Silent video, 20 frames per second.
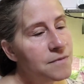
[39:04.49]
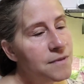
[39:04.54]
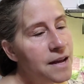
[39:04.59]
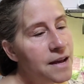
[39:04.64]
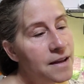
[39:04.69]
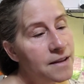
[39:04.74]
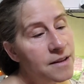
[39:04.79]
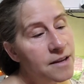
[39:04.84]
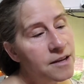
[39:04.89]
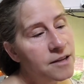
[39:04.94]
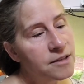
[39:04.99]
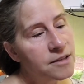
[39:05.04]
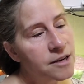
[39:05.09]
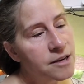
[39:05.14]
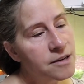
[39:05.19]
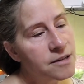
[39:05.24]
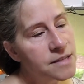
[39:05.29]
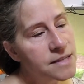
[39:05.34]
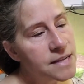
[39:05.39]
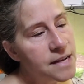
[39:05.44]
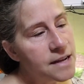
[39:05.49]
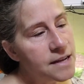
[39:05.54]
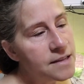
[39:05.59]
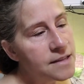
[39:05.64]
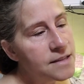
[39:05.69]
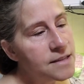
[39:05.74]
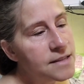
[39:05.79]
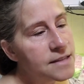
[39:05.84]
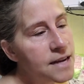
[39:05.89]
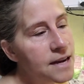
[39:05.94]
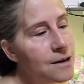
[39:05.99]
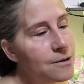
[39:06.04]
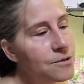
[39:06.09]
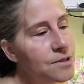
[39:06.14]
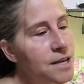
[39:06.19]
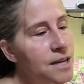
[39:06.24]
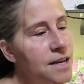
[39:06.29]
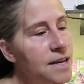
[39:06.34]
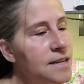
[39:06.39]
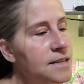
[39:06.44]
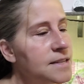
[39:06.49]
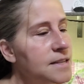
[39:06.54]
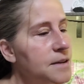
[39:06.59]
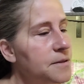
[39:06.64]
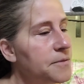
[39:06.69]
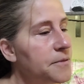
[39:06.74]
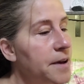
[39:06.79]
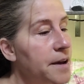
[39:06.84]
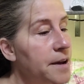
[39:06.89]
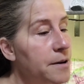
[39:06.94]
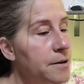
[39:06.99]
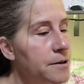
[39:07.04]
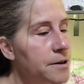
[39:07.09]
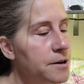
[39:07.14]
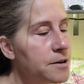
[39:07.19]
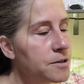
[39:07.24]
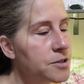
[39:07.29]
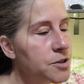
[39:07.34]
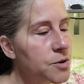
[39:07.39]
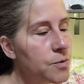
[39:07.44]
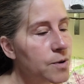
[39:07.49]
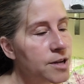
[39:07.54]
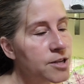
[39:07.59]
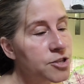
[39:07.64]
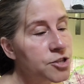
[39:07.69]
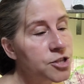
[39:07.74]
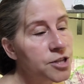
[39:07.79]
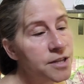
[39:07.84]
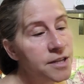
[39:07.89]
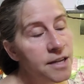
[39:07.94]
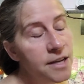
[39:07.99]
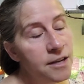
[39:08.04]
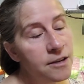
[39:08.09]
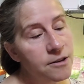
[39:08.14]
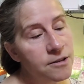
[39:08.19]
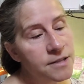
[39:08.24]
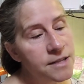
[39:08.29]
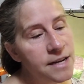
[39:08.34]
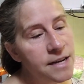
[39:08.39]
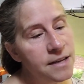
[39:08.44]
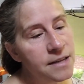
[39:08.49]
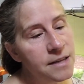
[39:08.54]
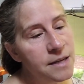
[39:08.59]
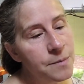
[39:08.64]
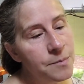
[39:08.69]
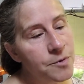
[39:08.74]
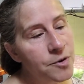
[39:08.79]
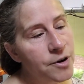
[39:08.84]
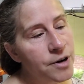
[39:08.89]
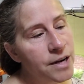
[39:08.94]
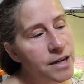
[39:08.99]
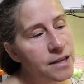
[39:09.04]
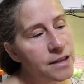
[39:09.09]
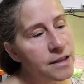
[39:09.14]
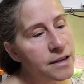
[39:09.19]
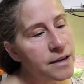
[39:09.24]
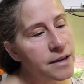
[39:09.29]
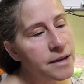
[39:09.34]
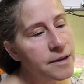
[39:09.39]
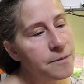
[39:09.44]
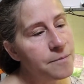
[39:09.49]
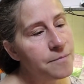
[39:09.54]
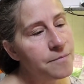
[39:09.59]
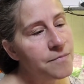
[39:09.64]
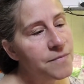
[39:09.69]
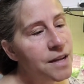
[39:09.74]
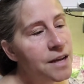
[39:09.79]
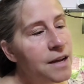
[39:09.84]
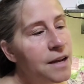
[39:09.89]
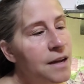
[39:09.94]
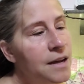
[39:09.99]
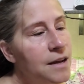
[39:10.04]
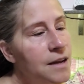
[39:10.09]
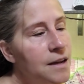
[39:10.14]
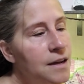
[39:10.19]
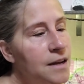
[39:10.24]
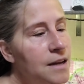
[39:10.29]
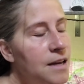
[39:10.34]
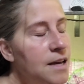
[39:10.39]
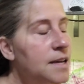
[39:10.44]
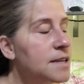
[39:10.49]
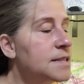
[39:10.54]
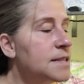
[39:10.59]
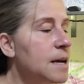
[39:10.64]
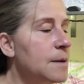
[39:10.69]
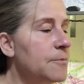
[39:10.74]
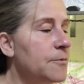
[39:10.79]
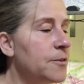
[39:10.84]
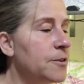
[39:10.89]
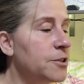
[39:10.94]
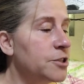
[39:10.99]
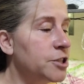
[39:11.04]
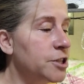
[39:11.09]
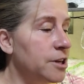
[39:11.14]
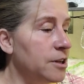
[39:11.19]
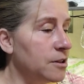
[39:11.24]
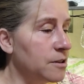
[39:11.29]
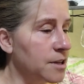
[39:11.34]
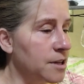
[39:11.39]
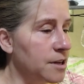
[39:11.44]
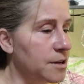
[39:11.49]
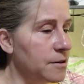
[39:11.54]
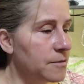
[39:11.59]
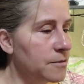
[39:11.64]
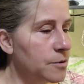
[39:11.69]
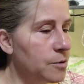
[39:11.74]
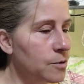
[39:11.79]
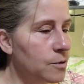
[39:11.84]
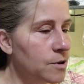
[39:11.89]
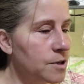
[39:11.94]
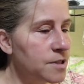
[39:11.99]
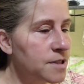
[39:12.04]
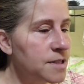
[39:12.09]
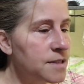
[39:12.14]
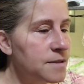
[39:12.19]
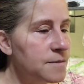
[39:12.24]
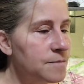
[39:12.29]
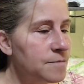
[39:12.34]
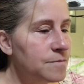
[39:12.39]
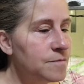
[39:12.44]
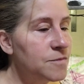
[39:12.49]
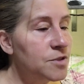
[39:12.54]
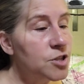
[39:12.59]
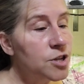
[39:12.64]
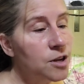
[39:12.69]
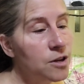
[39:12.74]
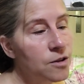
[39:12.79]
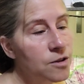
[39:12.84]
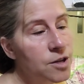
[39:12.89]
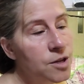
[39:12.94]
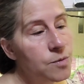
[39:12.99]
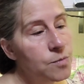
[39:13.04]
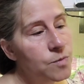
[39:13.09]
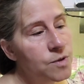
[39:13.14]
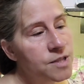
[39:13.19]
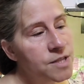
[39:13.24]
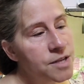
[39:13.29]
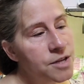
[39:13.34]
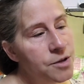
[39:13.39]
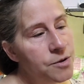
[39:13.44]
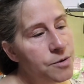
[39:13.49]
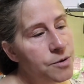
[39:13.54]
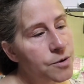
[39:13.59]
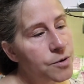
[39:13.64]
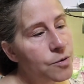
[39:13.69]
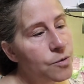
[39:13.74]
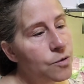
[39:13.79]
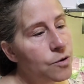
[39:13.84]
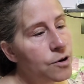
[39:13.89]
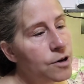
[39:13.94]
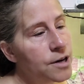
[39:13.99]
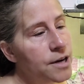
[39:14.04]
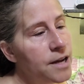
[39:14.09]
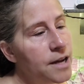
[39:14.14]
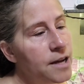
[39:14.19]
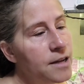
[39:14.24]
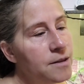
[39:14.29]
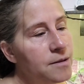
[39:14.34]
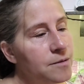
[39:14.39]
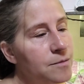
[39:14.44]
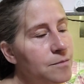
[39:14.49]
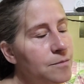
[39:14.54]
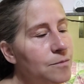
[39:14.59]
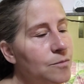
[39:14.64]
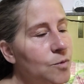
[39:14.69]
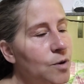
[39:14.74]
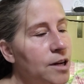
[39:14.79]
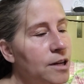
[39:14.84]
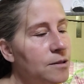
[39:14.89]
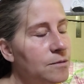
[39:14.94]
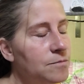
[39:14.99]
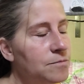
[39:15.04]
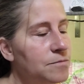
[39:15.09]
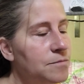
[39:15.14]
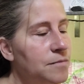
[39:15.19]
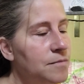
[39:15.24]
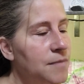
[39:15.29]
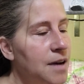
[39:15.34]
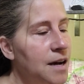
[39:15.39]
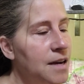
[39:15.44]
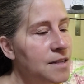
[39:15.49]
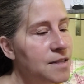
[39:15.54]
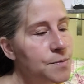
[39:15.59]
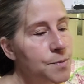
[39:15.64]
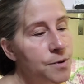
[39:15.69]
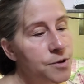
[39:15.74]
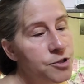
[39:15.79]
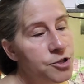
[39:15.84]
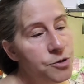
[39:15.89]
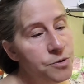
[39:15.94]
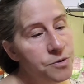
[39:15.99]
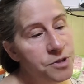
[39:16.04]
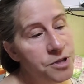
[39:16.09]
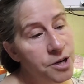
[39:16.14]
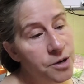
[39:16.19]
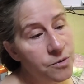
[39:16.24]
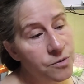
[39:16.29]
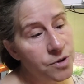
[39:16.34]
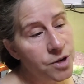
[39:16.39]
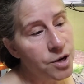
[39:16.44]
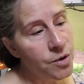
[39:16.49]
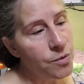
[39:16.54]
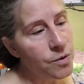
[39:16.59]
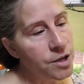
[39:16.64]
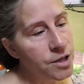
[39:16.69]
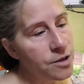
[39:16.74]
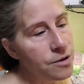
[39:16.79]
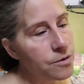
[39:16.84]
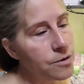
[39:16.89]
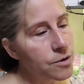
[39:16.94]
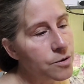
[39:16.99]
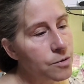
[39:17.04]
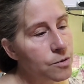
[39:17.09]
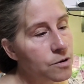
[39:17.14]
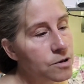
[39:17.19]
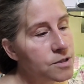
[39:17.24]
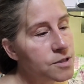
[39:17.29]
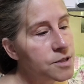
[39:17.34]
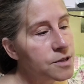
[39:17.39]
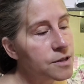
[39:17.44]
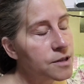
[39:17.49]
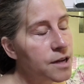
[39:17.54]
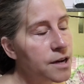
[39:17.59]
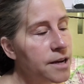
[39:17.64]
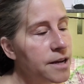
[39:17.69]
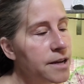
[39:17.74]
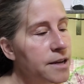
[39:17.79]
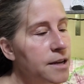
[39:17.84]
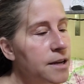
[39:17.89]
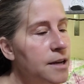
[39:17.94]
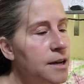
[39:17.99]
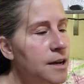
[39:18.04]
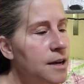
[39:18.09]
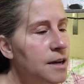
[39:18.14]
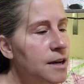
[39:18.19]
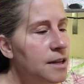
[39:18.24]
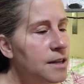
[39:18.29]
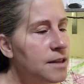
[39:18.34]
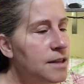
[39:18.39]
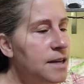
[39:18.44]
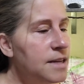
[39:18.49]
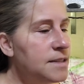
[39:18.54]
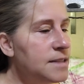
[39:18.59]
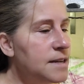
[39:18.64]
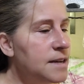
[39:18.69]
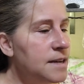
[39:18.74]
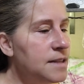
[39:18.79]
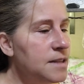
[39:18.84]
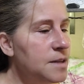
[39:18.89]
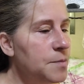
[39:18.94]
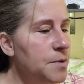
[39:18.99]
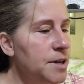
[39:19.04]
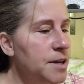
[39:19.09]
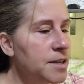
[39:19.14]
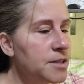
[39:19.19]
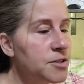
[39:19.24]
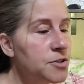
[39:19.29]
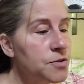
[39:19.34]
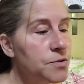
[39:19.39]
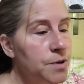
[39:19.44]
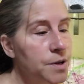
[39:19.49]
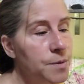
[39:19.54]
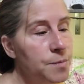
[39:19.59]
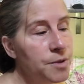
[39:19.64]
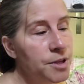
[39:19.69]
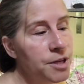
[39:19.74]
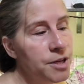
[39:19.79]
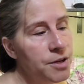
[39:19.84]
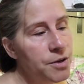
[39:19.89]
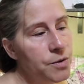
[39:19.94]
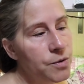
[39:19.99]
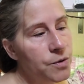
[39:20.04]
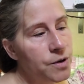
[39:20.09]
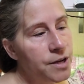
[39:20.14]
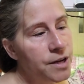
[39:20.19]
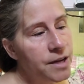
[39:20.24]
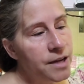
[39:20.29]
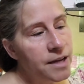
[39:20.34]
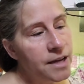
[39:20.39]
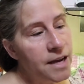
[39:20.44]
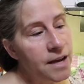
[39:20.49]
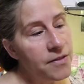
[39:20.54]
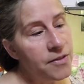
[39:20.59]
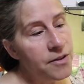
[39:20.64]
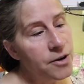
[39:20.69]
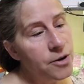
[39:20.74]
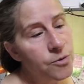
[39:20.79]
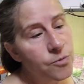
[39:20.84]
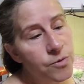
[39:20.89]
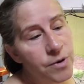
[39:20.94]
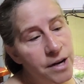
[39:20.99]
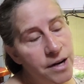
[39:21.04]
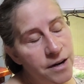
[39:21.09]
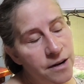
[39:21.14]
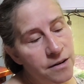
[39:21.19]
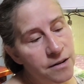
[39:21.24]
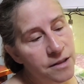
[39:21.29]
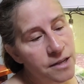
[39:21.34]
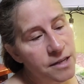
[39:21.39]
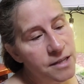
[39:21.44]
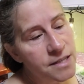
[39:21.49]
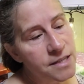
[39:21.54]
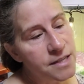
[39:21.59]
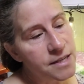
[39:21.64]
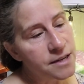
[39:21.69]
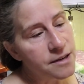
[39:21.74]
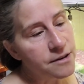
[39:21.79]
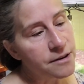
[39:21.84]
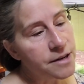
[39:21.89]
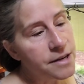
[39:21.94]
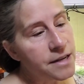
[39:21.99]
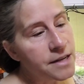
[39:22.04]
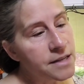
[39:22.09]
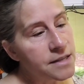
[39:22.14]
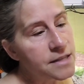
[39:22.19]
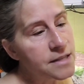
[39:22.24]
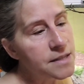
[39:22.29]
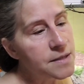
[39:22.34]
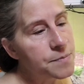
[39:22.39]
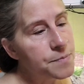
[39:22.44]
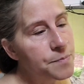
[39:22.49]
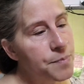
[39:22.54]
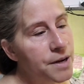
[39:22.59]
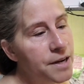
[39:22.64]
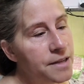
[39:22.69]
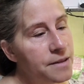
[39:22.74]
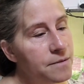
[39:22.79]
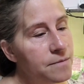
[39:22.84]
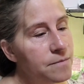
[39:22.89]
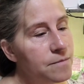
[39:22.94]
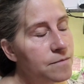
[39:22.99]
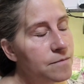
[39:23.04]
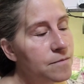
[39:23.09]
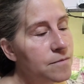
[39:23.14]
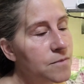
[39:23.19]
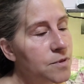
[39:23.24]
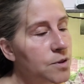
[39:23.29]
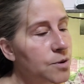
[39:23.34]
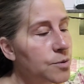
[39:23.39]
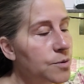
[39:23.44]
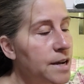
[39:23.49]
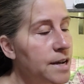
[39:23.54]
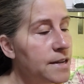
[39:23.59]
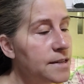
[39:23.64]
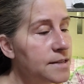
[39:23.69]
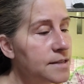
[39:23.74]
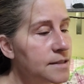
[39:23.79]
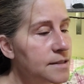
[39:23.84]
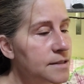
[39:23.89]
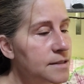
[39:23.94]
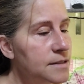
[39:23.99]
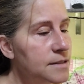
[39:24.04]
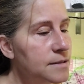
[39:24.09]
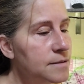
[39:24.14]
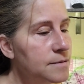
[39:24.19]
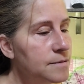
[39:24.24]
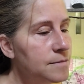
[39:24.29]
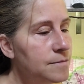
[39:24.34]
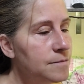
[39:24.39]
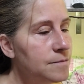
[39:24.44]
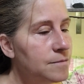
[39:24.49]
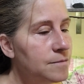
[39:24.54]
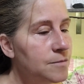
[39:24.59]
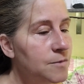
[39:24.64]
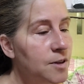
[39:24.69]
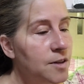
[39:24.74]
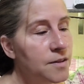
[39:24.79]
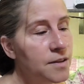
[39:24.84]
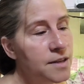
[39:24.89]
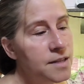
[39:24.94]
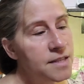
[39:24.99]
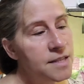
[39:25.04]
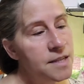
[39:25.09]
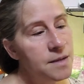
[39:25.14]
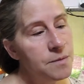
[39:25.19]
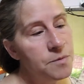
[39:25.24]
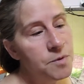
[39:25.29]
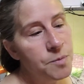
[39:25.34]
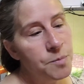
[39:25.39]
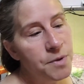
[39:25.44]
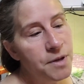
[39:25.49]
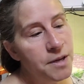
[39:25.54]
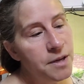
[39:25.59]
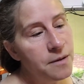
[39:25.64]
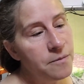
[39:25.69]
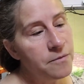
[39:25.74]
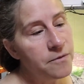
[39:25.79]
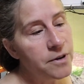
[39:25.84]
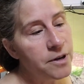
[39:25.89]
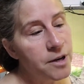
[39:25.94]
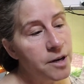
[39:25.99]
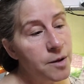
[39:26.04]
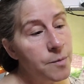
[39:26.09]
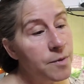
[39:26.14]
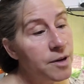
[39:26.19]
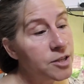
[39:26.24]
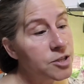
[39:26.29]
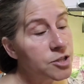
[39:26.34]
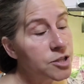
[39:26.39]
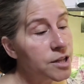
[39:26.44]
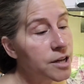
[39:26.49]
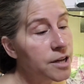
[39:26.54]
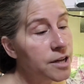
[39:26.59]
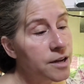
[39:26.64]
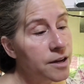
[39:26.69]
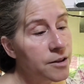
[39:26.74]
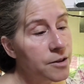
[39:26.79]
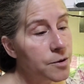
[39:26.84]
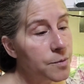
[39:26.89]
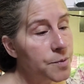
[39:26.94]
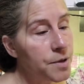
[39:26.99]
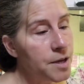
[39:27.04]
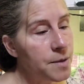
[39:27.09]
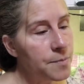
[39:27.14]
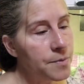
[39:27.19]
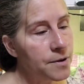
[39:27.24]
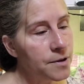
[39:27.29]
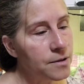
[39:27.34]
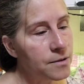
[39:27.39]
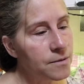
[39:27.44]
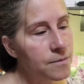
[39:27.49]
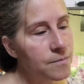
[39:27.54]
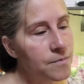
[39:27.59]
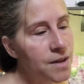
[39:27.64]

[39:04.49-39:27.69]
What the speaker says: Ankildar said, sounding as if Harrier's question entertained him greatly. Except for Shulkin, of course. Shulkin was a unicorn, and, well, I suppose you don't know what unicorns are like. They tend to be extremely annoying, and they're rarely serious, but the rest, well, they seem to me very much like other people.